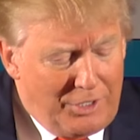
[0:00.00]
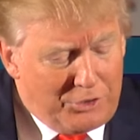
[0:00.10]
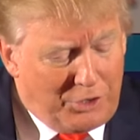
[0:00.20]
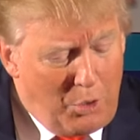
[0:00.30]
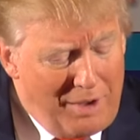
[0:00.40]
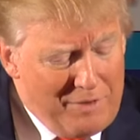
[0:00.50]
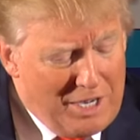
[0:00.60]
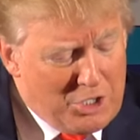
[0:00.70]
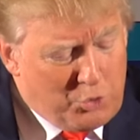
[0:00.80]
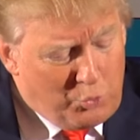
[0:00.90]
So, I mean,
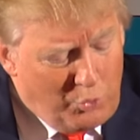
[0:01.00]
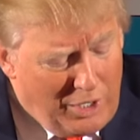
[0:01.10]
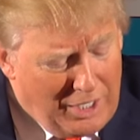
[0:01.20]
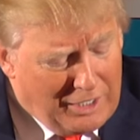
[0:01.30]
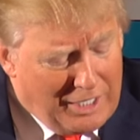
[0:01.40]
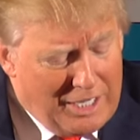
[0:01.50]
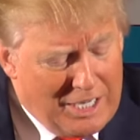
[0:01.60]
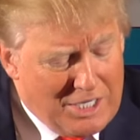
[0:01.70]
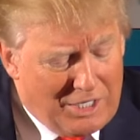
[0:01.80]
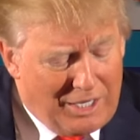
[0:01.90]
it's
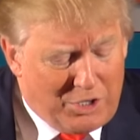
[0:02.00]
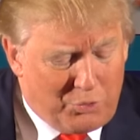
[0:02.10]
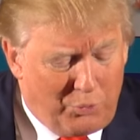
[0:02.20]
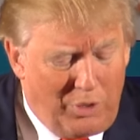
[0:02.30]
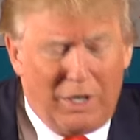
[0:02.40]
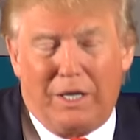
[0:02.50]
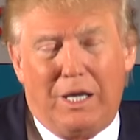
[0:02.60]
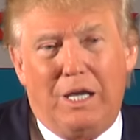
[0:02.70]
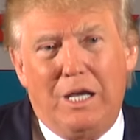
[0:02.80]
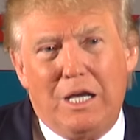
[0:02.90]
really, it's
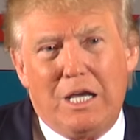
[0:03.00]
really